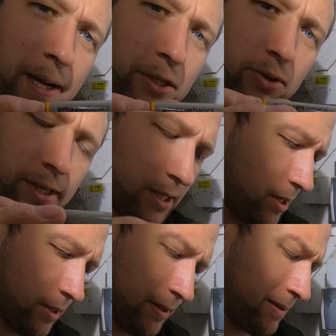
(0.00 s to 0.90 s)
batteries.
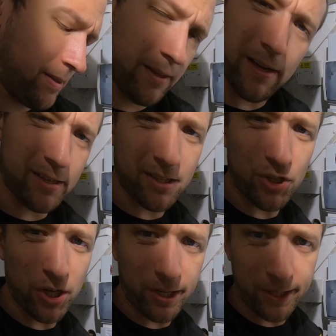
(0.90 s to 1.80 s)
They're utter
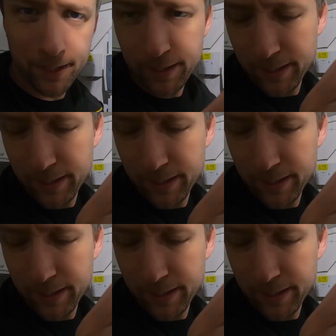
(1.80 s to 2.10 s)
junk.